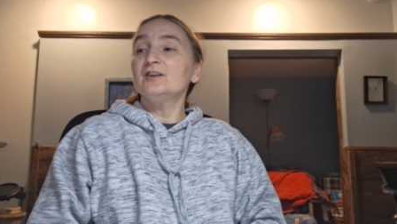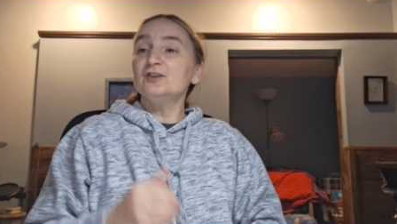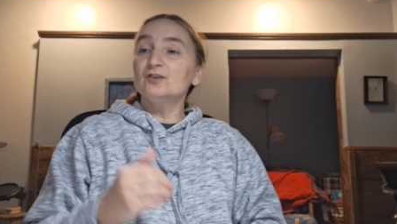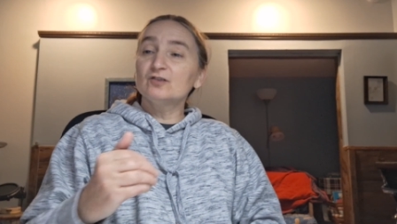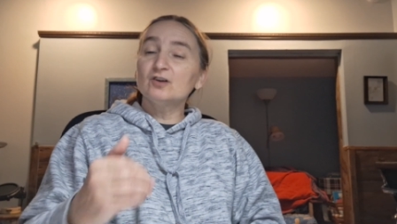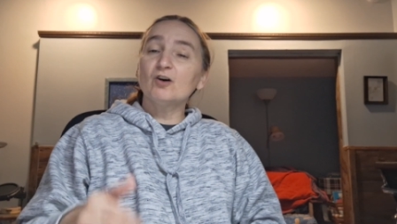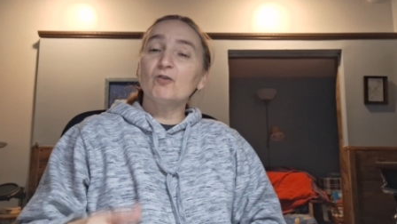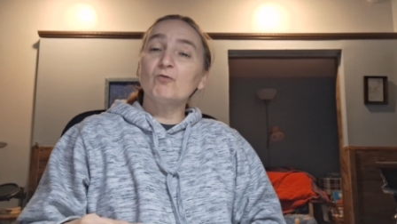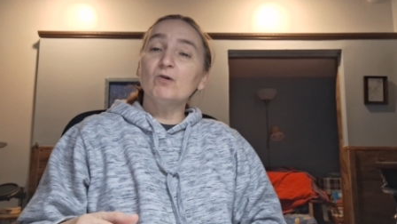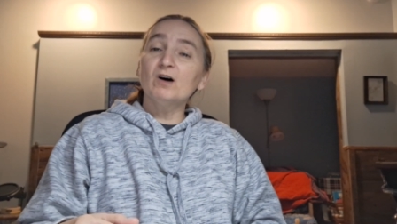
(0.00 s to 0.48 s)

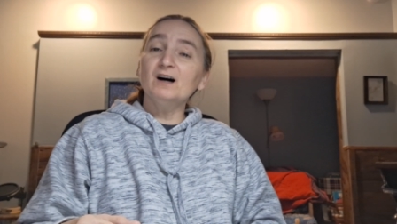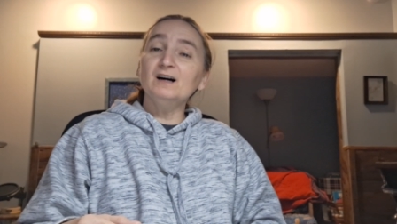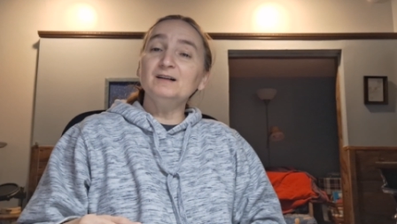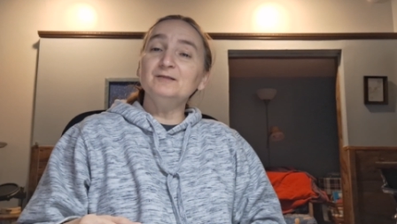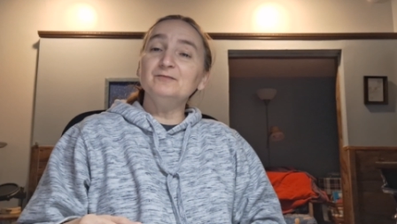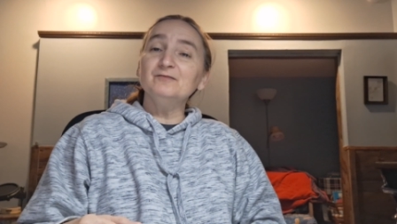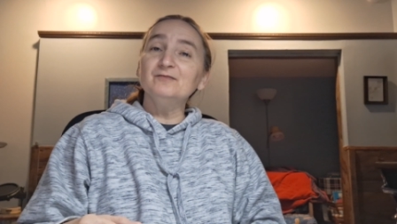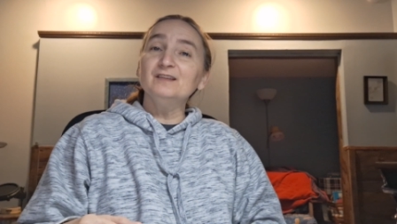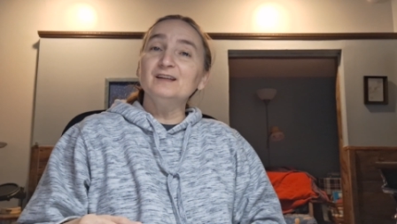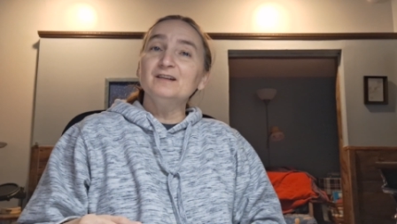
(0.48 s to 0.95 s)
You know
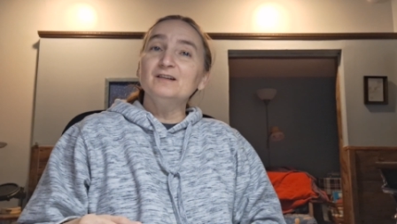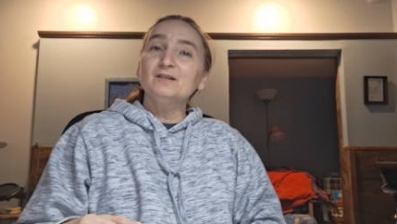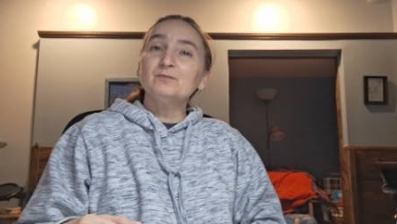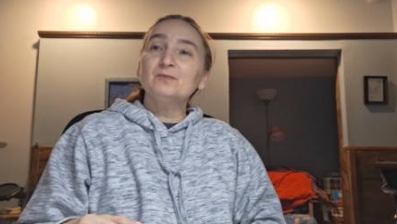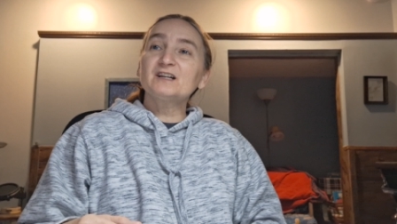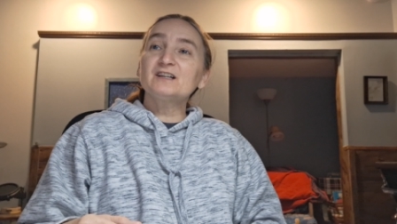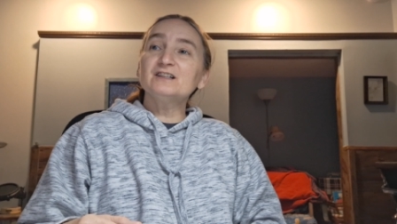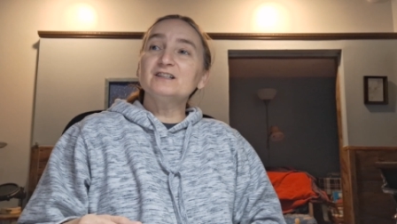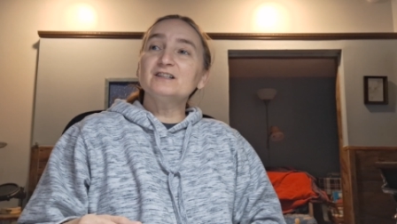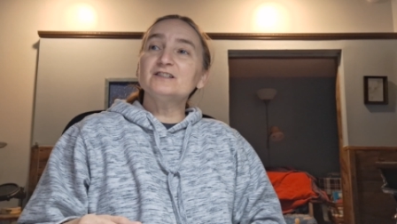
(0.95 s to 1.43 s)
what?
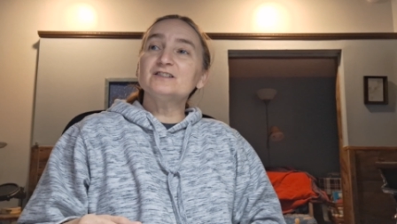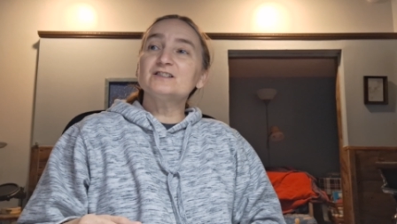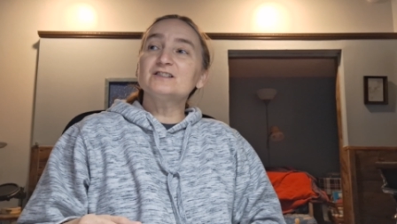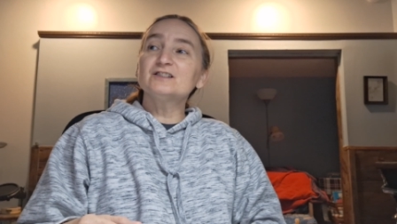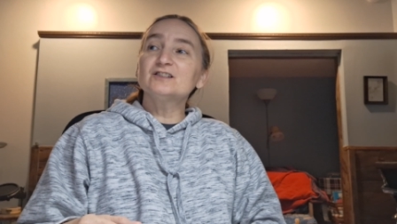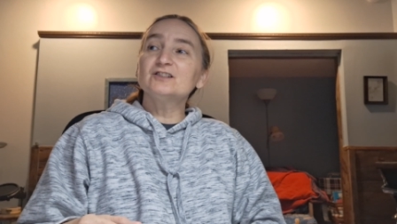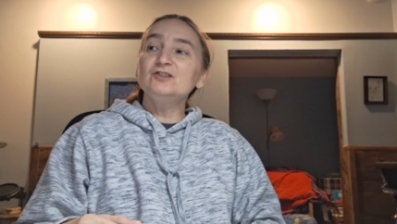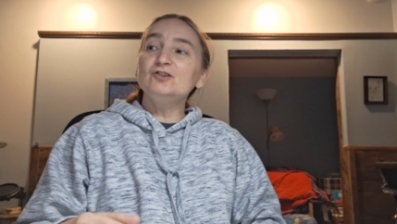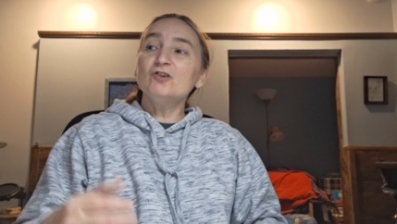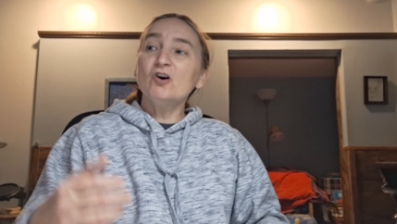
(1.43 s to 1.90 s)

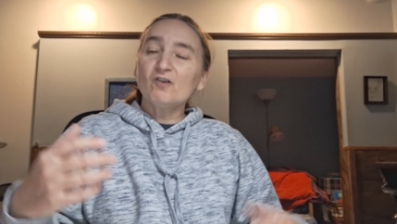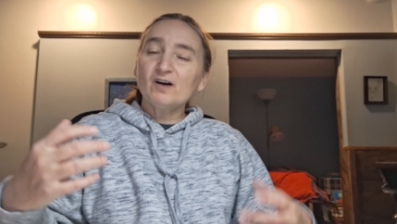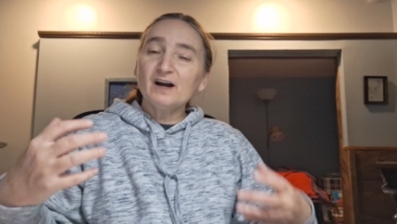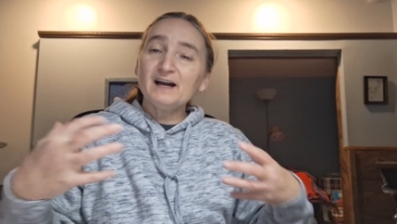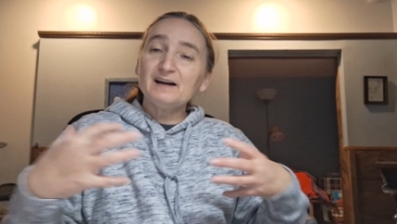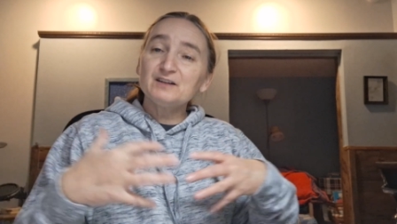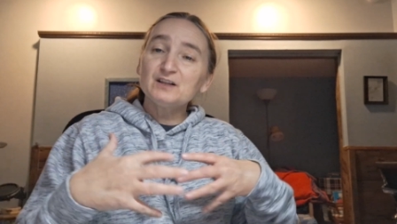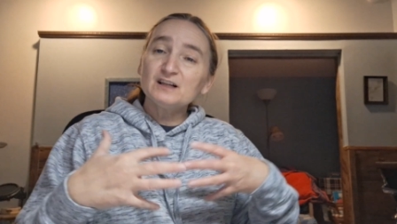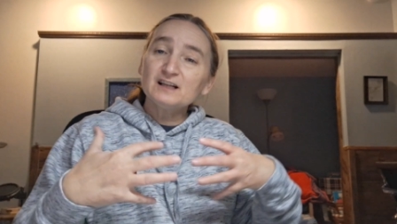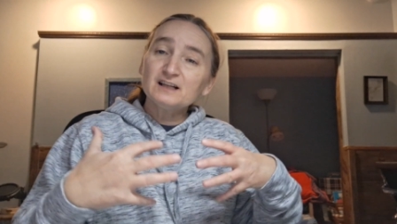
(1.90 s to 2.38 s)
because you're going to
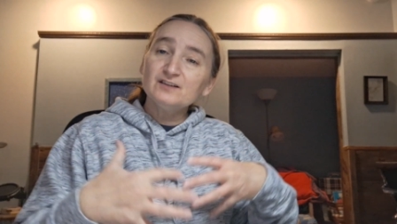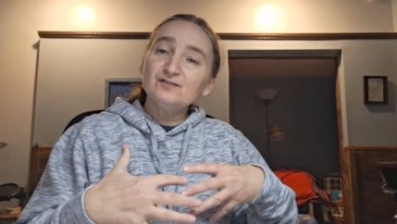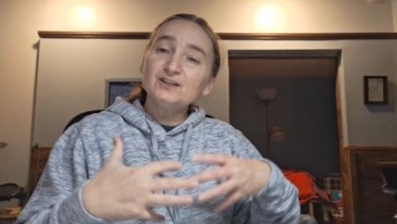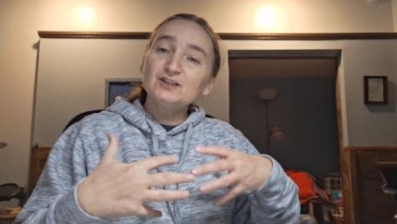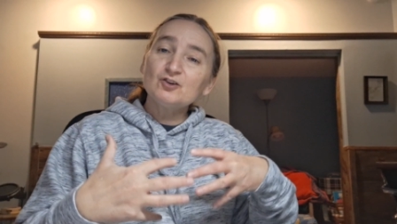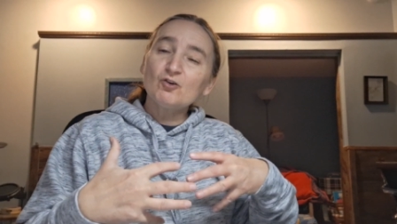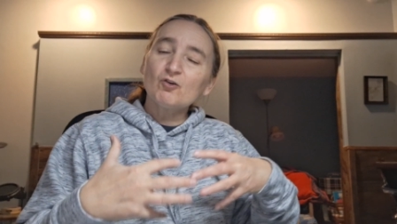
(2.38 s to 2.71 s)
have to live in